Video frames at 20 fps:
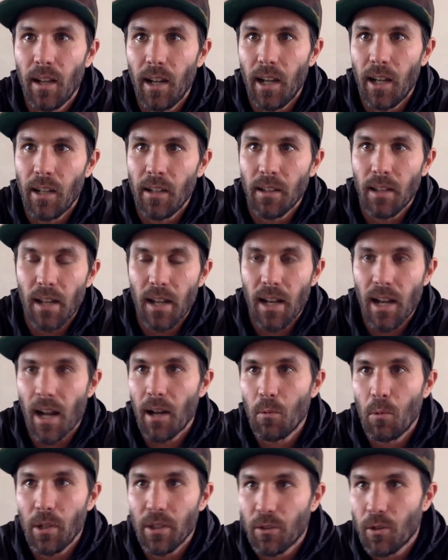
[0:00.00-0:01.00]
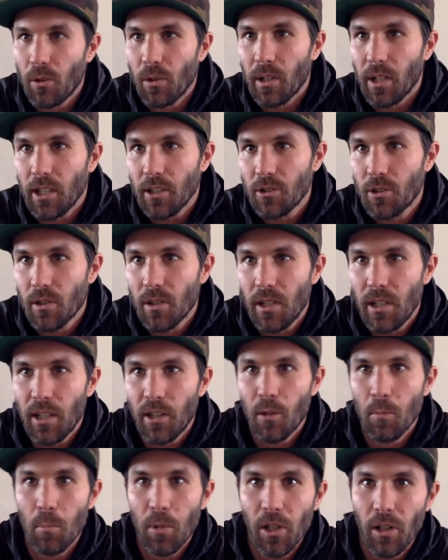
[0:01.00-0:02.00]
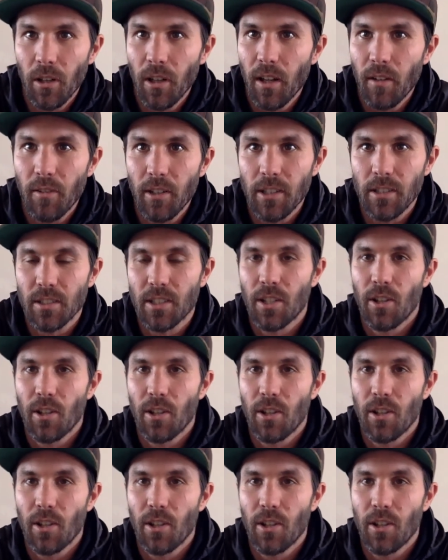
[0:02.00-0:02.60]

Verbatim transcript: and like I went through an injury in the middle of it.